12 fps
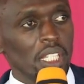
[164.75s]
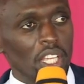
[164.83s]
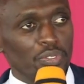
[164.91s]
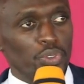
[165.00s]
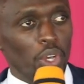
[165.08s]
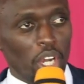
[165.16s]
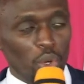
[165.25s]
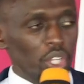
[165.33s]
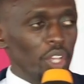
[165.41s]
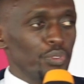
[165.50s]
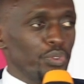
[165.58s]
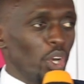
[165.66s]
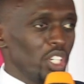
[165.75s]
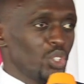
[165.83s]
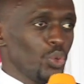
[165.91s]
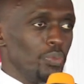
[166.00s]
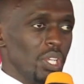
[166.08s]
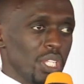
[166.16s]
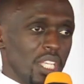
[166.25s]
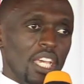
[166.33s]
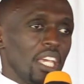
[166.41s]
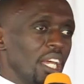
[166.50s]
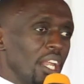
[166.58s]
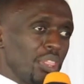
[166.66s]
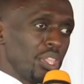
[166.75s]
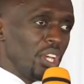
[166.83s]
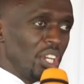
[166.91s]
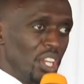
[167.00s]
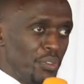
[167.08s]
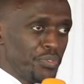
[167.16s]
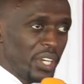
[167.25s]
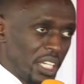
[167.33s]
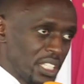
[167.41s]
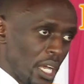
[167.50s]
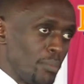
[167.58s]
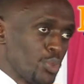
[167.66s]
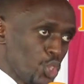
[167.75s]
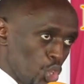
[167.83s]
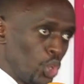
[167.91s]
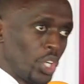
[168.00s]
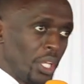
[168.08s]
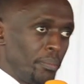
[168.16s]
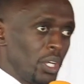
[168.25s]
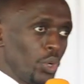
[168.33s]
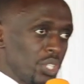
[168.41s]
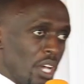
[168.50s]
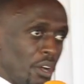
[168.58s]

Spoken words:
If you are looking forward to me saying anything different, I'm sorry, because